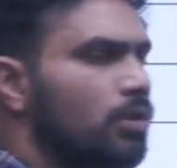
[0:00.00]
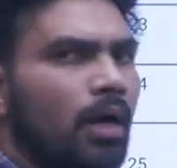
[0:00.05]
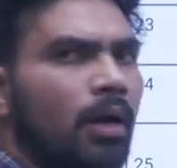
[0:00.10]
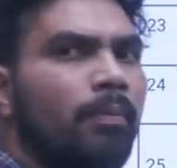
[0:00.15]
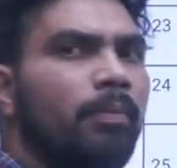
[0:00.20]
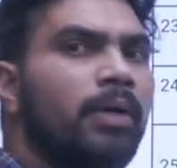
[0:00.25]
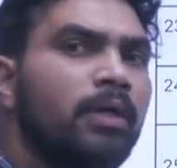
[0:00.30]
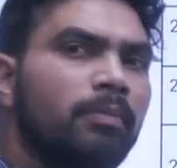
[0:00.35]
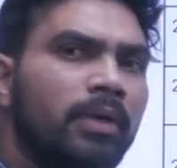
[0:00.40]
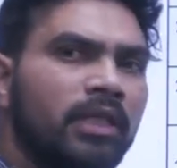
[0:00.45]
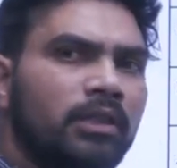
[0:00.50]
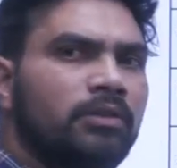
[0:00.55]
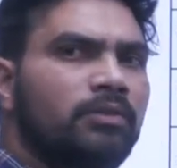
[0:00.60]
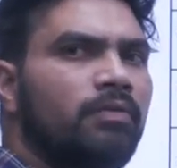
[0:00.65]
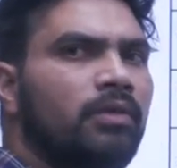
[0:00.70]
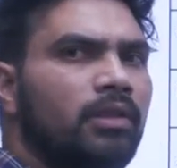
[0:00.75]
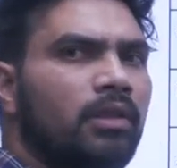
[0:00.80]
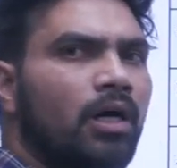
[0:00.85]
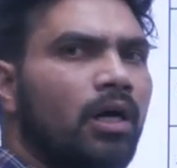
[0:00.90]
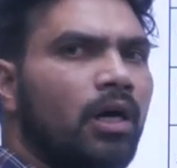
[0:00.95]
amendments
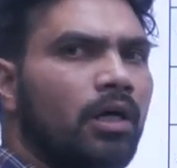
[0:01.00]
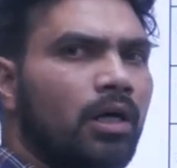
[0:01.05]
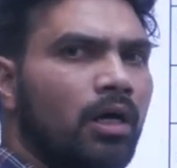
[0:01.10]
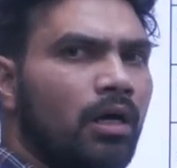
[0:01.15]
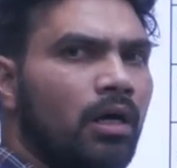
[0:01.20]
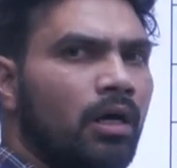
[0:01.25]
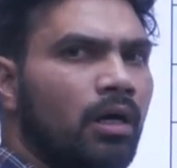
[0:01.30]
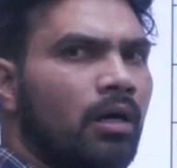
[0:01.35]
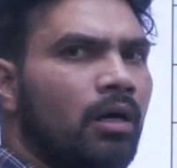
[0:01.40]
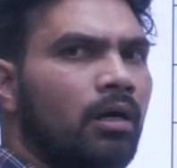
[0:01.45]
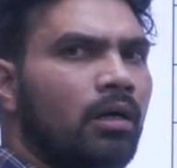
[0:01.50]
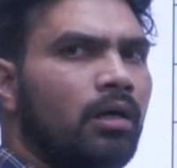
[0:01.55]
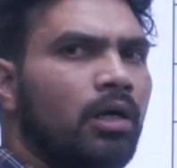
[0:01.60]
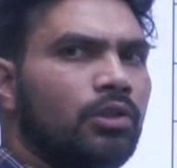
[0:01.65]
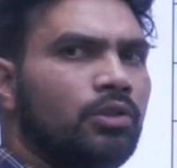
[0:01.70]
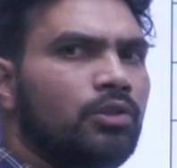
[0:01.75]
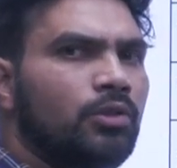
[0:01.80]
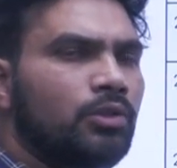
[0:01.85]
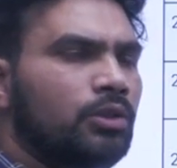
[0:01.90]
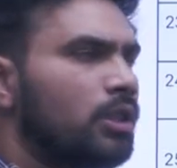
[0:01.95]
for the
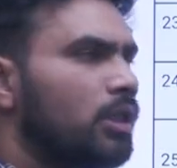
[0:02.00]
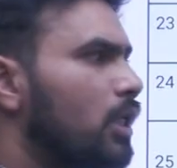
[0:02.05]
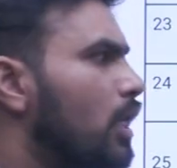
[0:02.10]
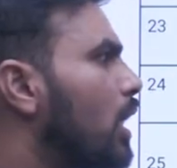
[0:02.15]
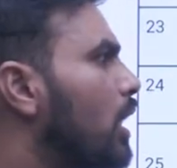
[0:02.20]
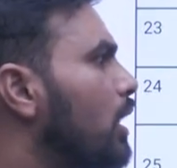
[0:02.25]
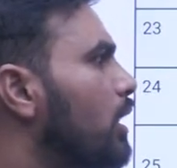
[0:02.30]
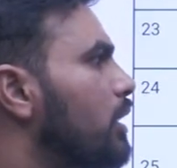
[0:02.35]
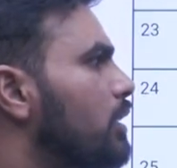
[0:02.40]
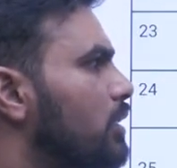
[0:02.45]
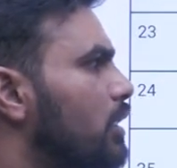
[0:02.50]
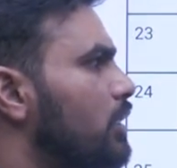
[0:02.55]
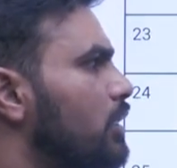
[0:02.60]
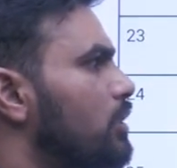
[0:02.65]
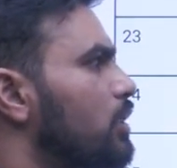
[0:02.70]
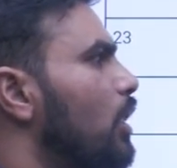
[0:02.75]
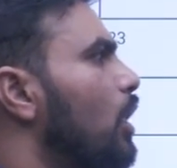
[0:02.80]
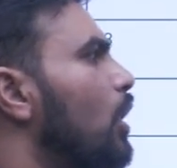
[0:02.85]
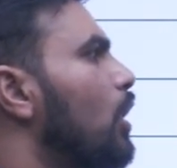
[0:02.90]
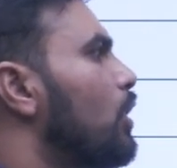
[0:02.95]
constitution are
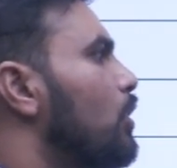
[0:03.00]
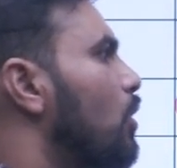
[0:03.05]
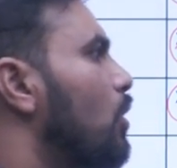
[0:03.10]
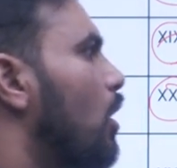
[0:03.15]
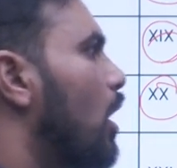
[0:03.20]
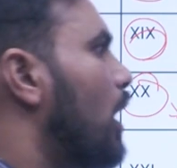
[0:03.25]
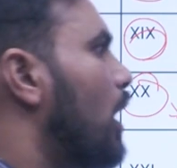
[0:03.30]
discussed. The